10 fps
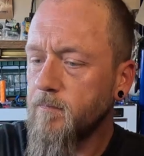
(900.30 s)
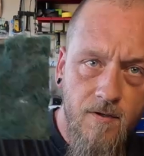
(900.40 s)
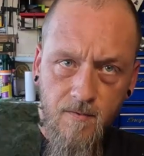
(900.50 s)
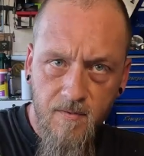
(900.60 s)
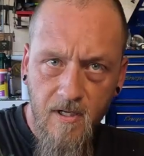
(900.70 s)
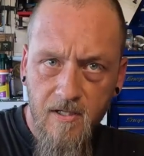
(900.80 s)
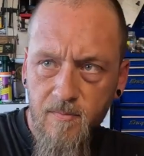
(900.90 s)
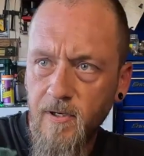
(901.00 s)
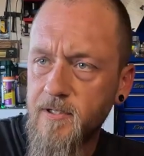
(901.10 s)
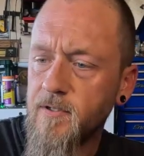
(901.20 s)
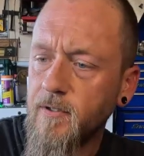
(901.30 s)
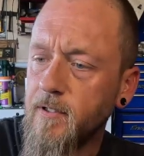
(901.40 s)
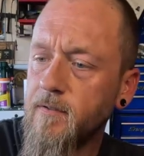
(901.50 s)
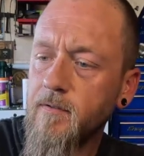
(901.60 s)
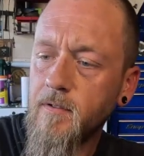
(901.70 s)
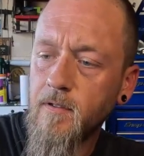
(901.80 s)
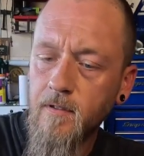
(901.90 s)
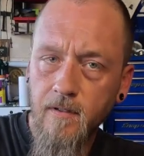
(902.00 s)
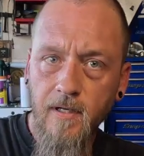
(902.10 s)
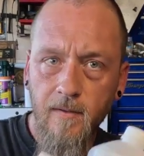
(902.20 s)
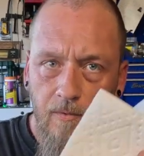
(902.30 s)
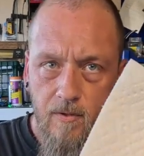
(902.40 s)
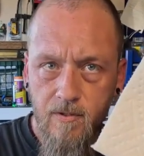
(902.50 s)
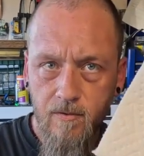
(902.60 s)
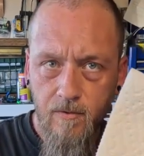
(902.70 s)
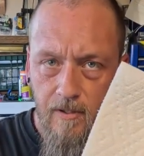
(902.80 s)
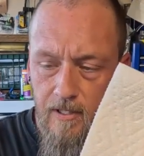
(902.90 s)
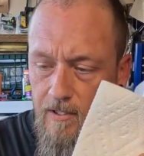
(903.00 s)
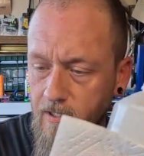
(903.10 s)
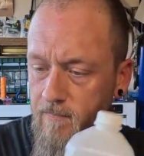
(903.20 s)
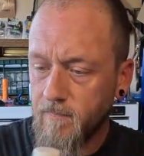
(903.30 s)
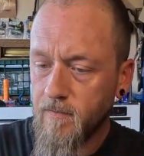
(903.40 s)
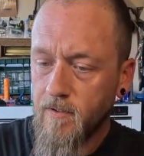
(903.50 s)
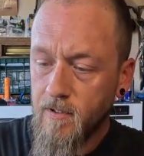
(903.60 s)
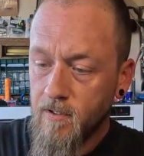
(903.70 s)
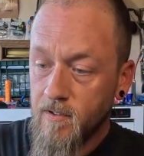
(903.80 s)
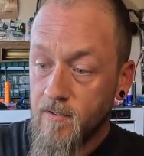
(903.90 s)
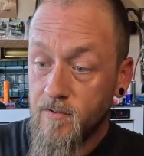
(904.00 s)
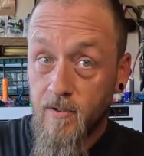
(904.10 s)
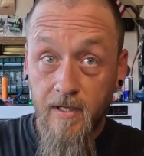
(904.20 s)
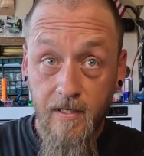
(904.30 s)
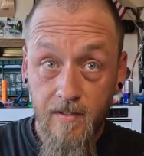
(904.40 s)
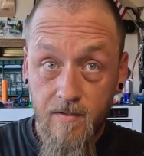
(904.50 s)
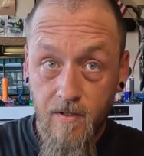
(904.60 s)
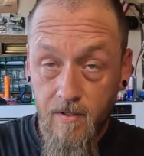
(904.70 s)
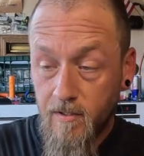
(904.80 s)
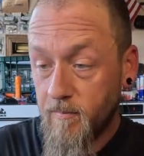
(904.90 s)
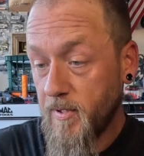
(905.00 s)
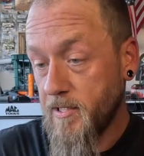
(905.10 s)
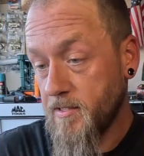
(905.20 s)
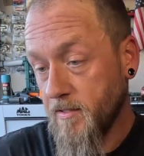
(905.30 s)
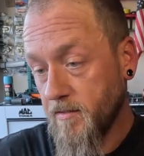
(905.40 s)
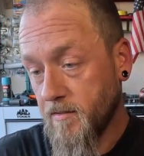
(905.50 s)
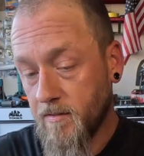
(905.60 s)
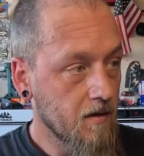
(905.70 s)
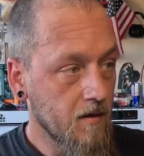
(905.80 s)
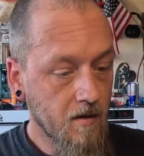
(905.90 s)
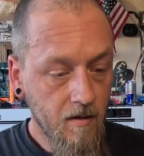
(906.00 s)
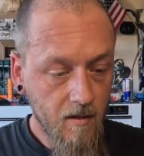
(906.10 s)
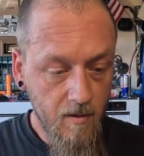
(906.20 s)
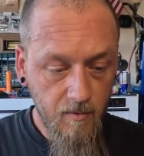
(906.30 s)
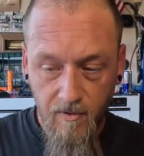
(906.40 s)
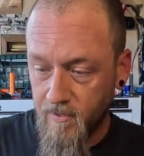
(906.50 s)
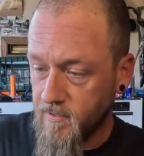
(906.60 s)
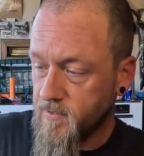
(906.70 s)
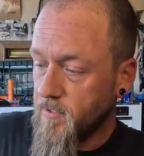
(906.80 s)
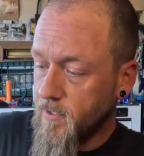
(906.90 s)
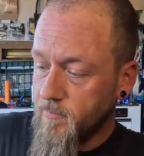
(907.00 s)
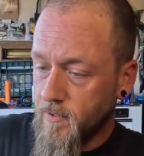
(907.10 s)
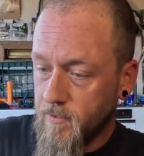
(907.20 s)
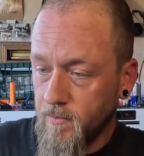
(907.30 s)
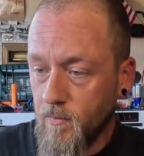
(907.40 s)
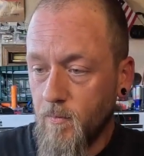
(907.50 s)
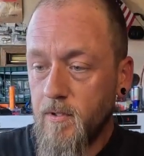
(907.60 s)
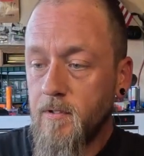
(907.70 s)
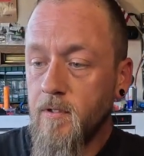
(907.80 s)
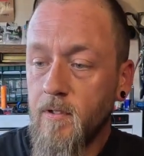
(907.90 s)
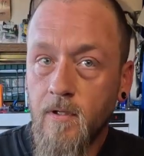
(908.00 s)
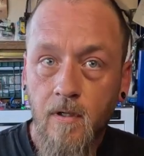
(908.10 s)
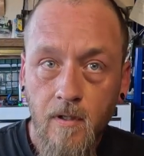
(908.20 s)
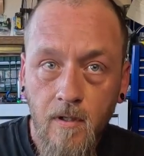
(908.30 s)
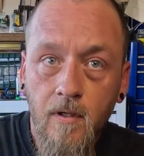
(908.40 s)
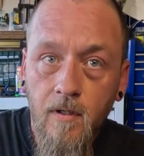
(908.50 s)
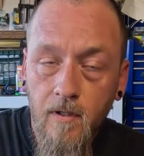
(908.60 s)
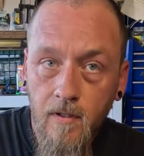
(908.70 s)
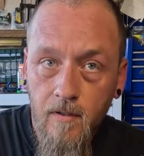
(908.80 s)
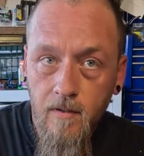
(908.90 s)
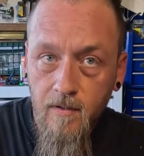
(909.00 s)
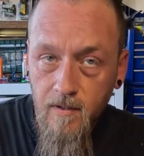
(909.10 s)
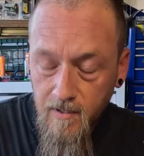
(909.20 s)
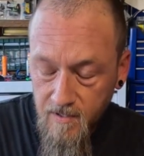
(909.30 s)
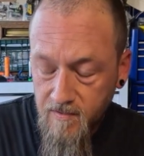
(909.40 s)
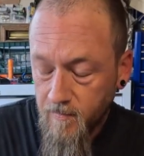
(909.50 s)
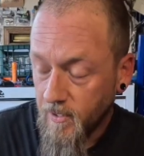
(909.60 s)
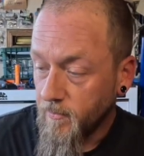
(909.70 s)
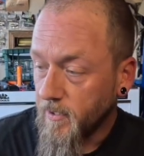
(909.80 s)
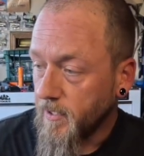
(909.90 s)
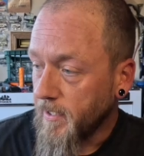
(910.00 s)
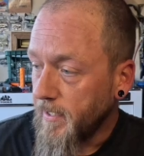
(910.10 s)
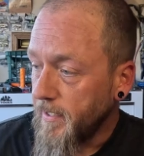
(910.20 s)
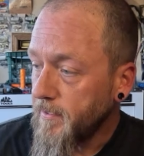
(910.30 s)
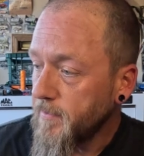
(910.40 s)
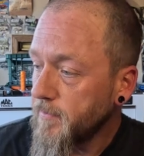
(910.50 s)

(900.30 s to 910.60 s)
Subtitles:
took some Scotch-Brite to it. I'm going to clean it off so I can get started on painting. A couple of things to note. One, yes, I'm not wearing a hat.